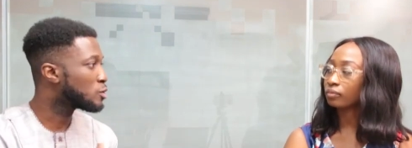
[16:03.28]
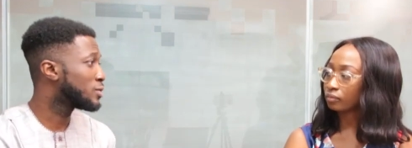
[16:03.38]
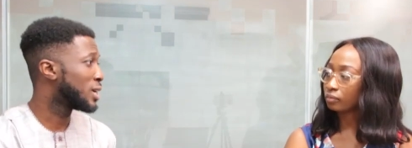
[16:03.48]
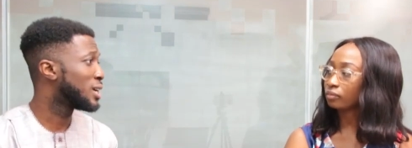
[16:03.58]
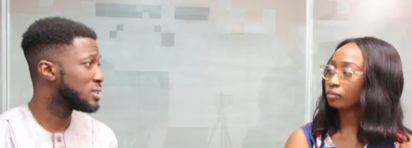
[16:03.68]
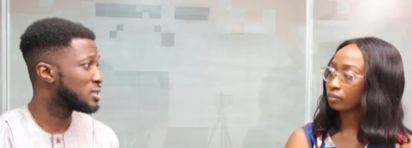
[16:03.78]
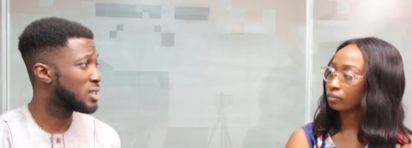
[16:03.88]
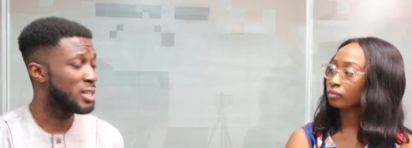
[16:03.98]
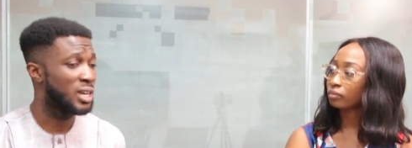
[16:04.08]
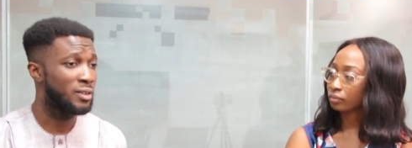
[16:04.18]
Speaker 1: of the analysis
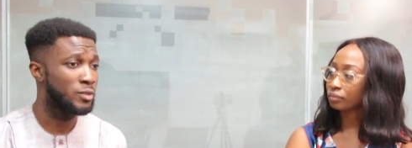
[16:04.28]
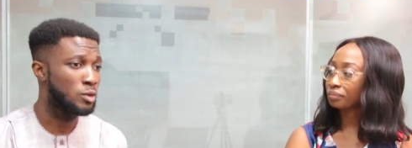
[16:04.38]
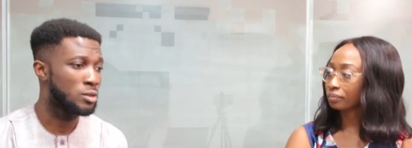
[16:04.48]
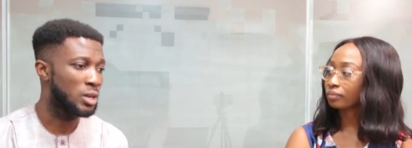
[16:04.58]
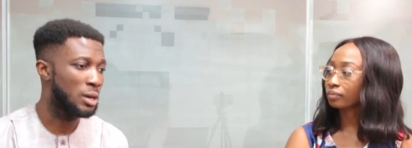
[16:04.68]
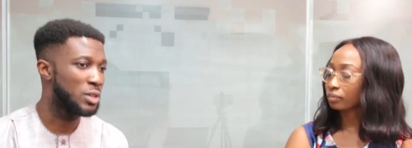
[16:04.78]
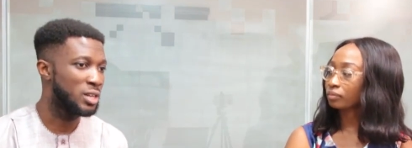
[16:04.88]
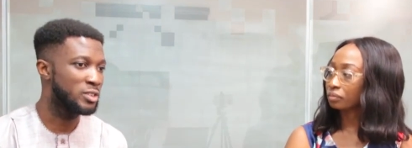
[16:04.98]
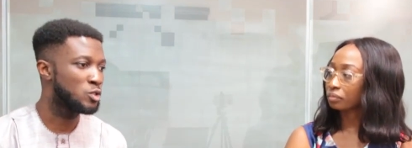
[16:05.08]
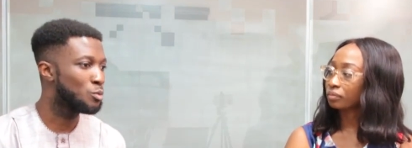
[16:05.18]
that they have done. I mean,
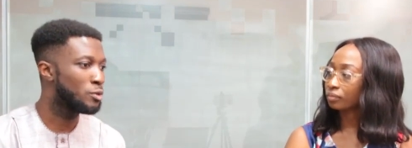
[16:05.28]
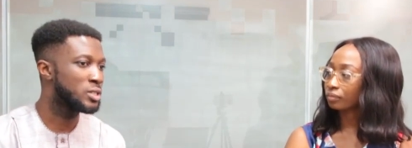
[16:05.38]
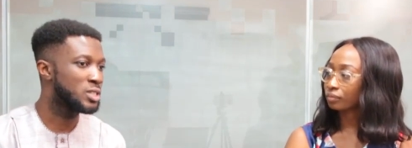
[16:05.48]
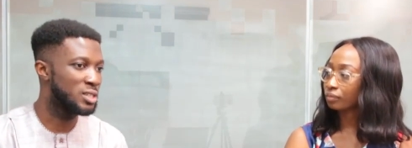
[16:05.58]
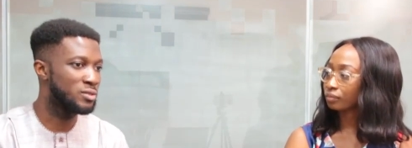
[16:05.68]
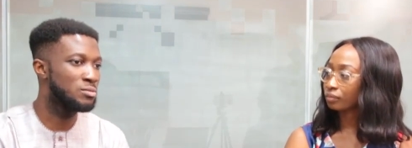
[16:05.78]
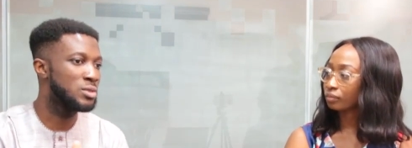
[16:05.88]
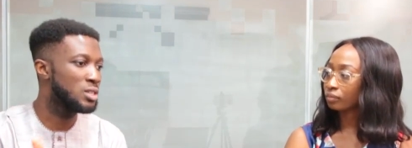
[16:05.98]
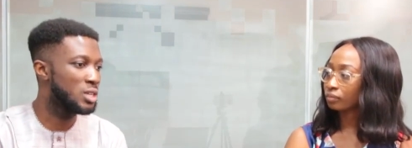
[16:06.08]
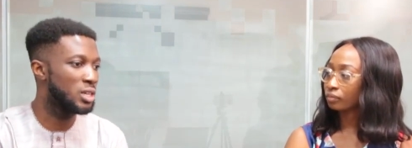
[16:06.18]
there is no point
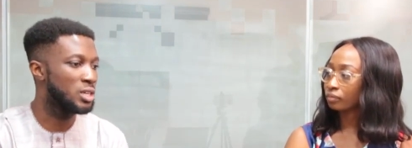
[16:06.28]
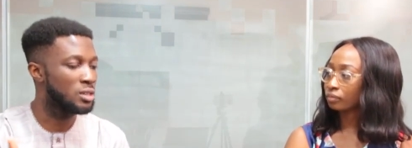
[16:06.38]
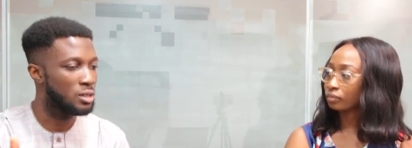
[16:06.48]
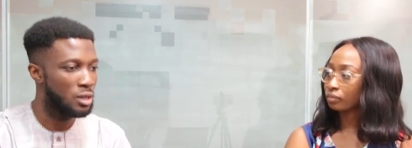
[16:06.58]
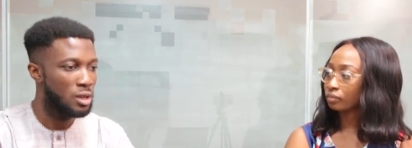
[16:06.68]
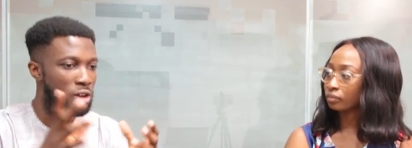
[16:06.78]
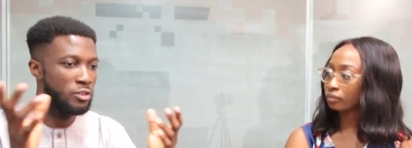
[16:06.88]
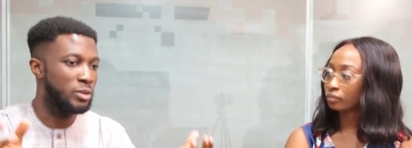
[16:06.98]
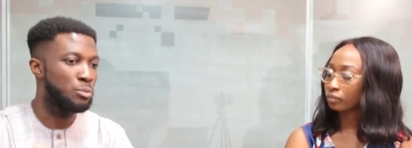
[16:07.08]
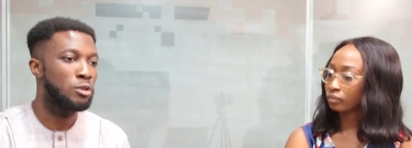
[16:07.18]
giving me
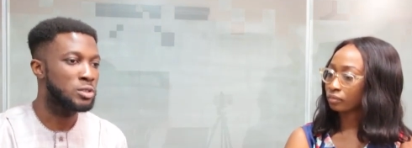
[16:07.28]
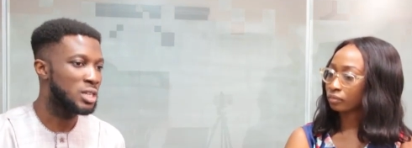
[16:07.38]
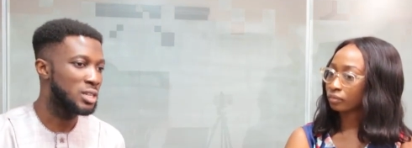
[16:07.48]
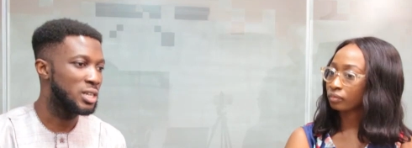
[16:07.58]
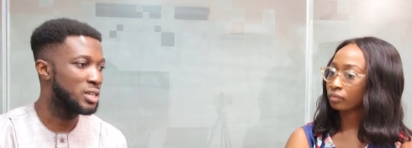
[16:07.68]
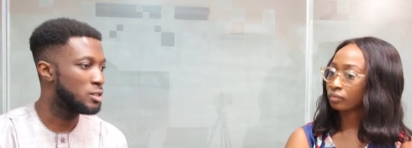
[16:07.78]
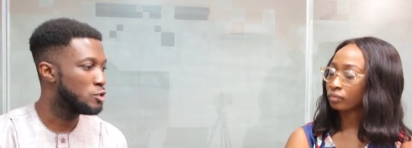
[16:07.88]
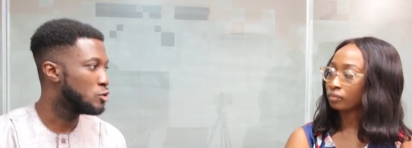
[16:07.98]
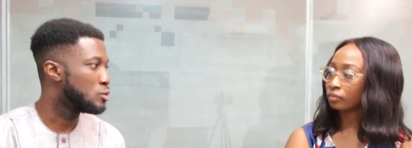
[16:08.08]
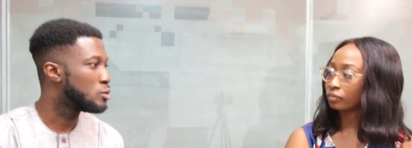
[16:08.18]
a report and
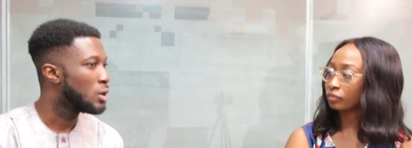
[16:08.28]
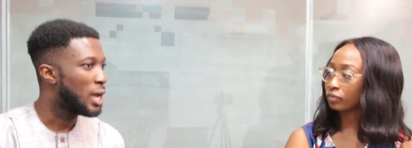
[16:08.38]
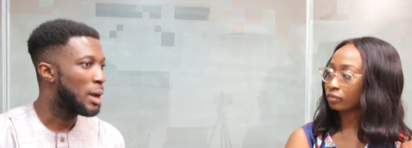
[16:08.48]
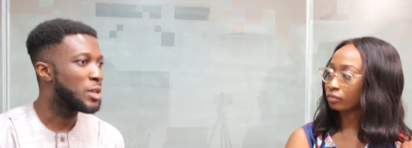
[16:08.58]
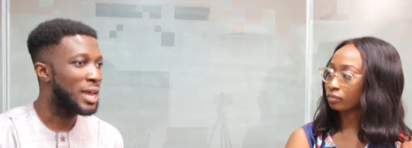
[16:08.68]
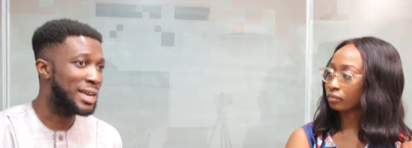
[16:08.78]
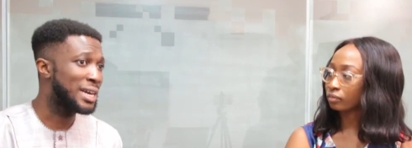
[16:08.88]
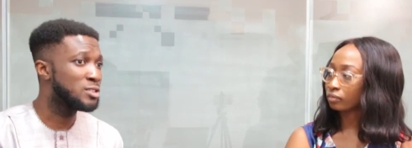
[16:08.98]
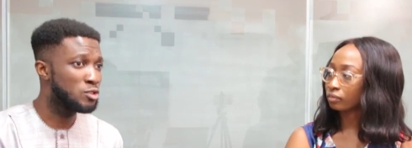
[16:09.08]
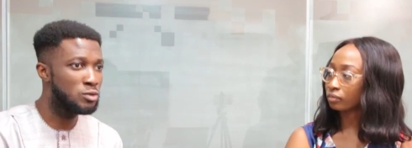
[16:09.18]
then you. I mean, I
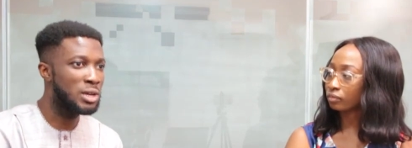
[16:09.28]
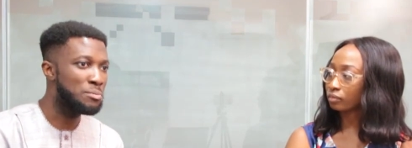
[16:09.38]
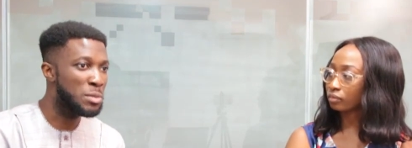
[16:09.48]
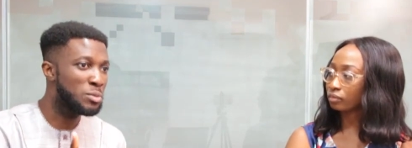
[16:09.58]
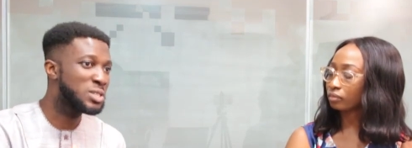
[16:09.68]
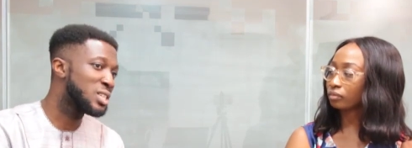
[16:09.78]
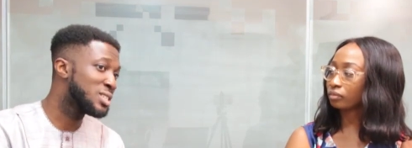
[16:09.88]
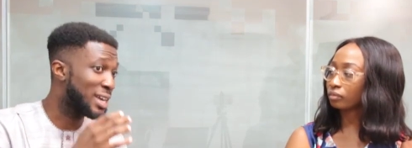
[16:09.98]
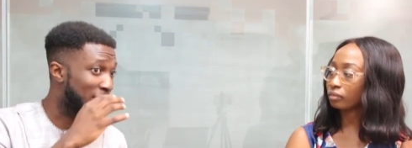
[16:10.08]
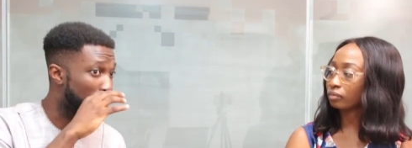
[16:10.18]
can maybe
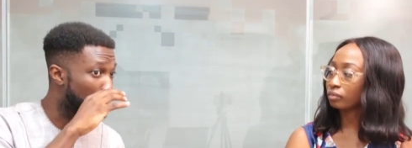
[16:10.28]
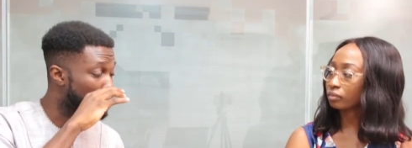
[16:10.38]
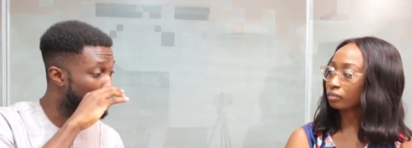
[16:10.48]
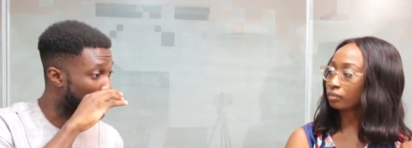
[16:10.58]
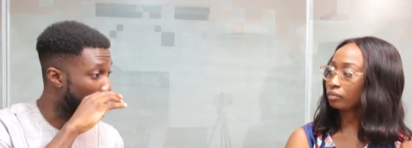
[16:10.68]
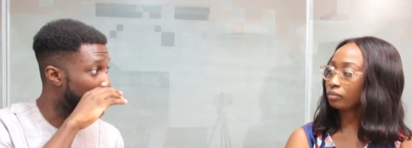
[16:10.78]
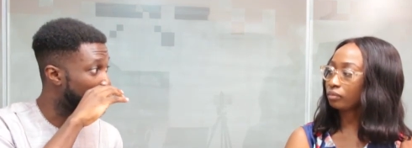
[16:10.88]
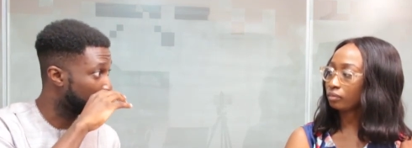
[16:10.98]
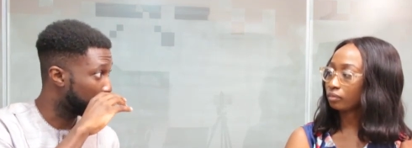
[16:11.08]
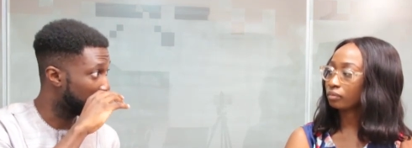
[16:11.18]
seeing it. I can also
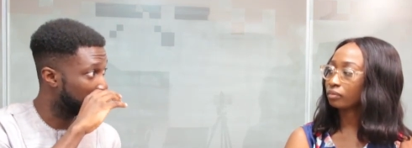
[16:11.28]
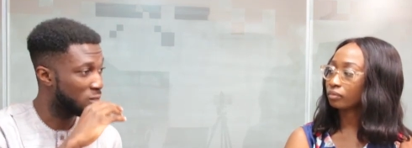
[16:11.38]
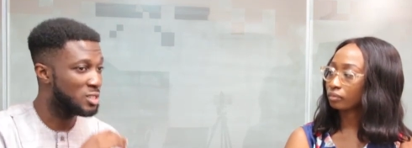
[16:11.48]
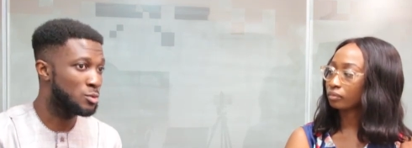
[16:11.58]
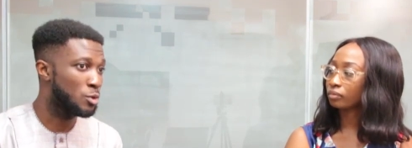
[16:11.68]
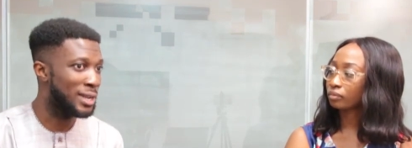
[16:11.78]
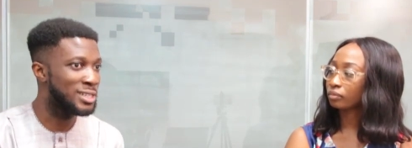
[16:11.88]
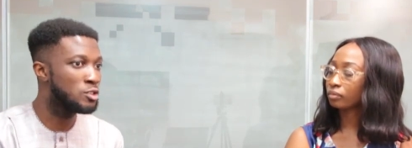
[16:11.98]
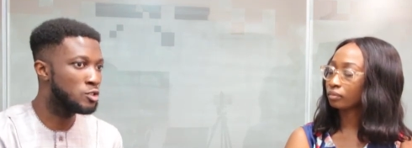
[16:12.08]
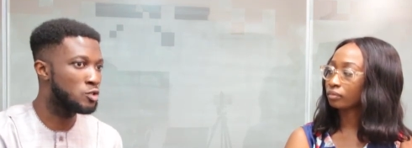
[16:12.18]
recommend some certain things, but I
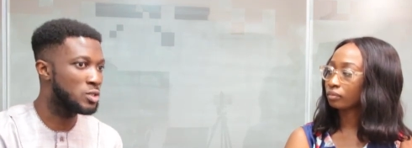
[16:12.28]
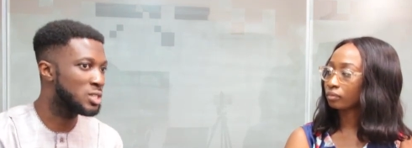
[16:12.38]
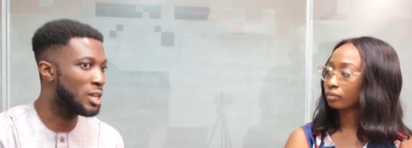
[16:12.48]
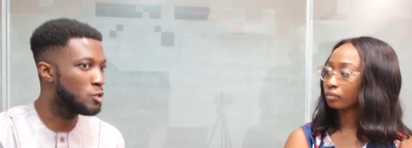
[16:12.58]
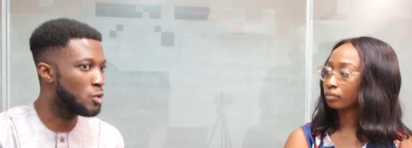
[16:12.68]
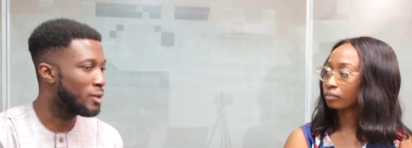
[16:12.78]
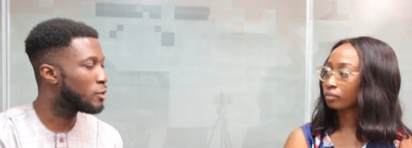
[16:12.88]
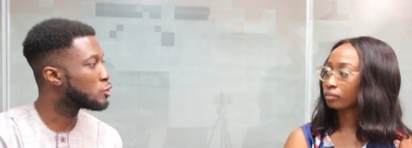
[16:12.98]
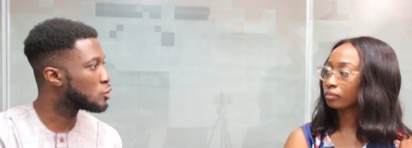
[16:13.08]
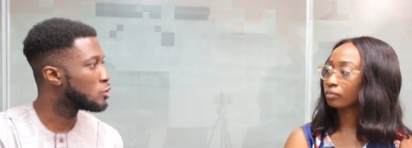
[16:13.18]
need to see that you have
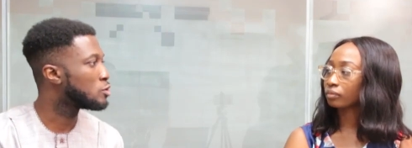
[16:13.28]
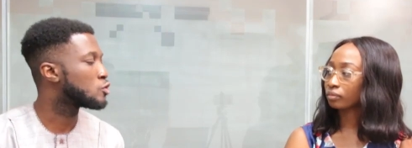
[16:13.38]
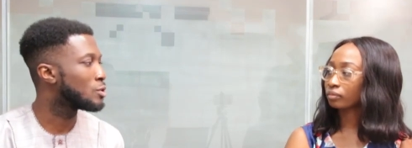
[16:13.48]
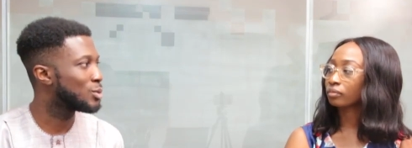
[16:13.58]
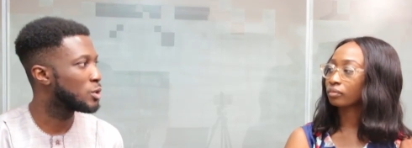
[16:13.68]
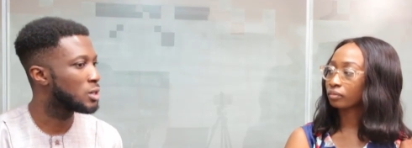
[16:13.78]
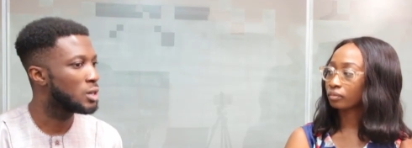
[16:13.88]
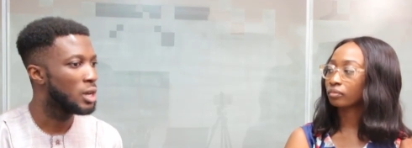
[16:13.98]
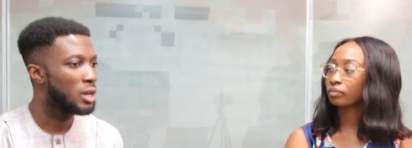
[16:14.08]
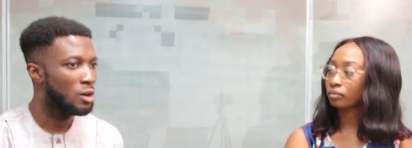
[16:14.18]
also done some
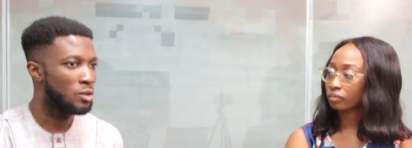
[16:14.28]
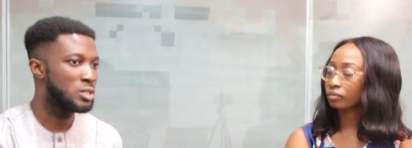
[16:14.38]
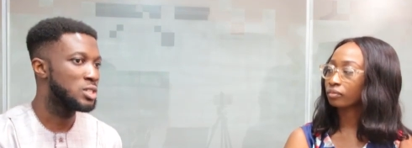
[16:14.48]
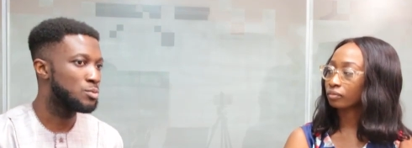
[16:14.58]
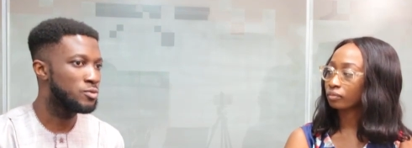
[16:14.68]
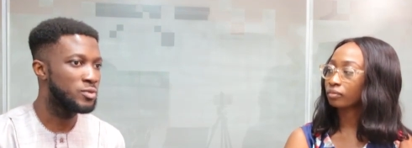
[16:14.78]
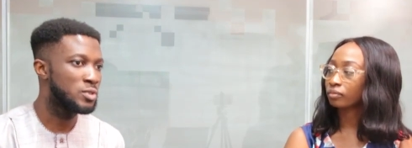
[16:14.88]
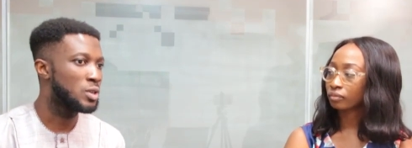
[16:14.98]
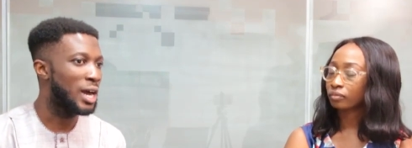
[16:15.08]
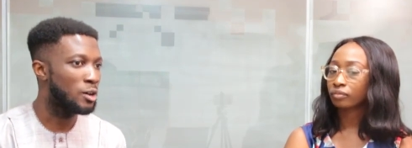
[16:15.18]
work on this
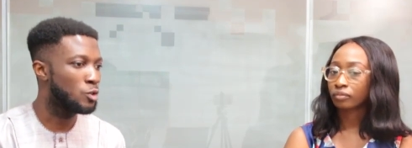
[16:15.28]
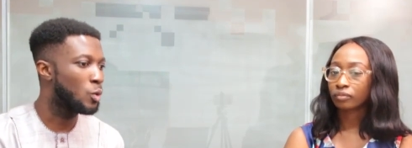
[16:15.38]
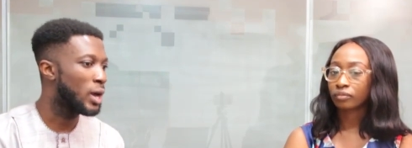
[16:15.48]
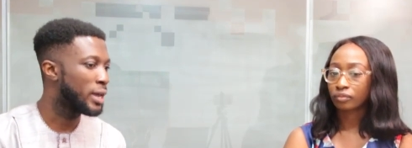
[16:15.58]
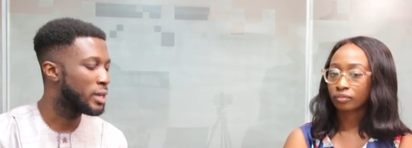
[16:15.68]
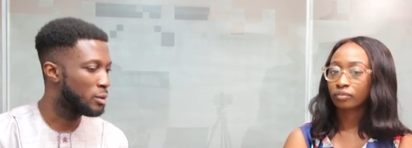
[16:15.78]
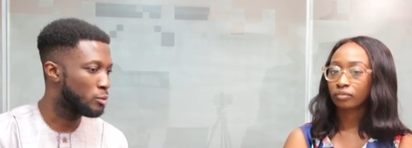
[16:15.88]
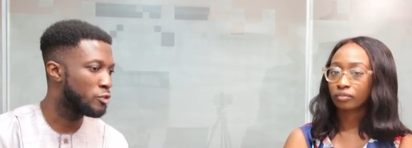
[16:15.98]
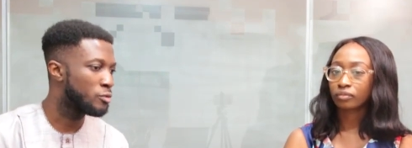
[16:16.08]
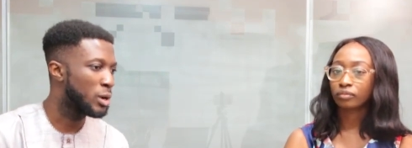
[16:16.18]
field. How do I
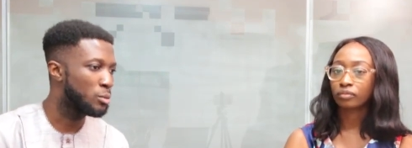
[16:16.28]
improve my